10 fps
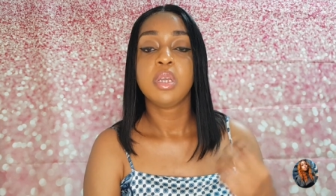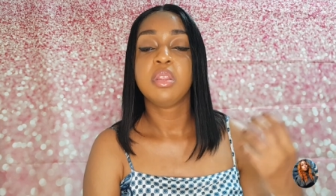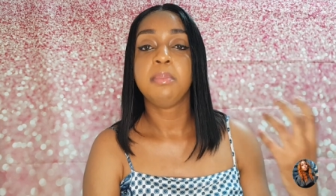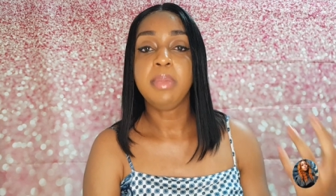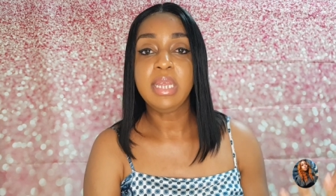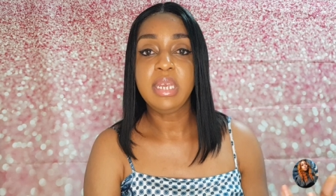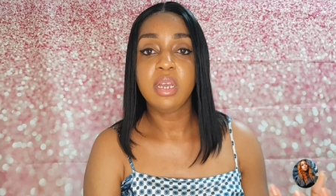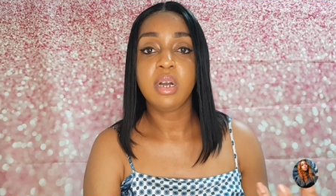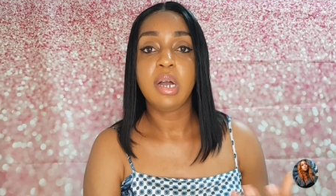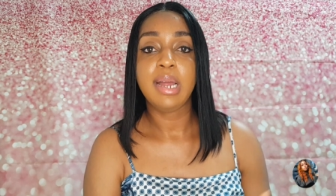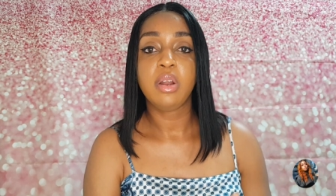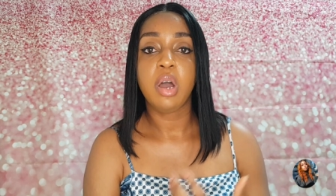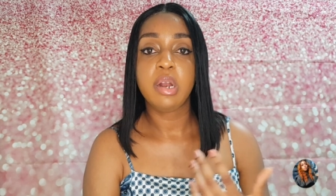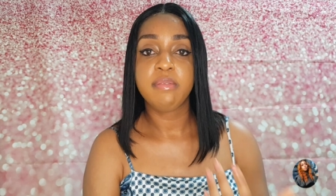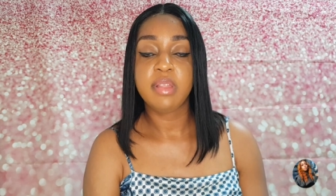the media and
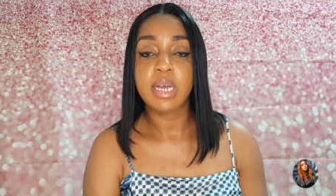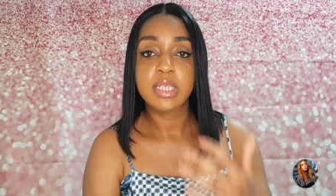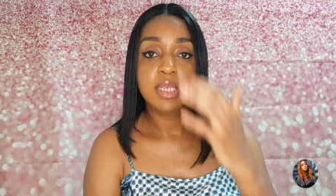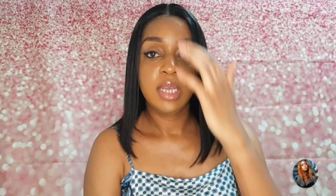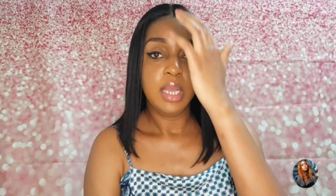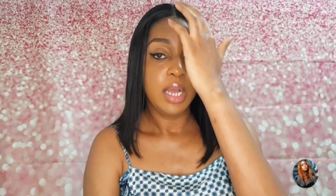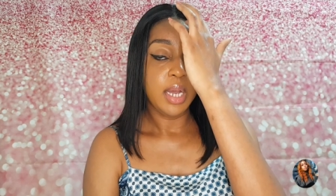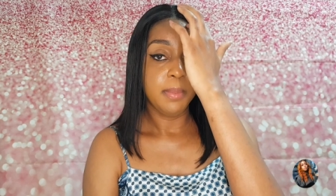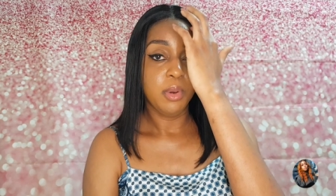all of that. Um,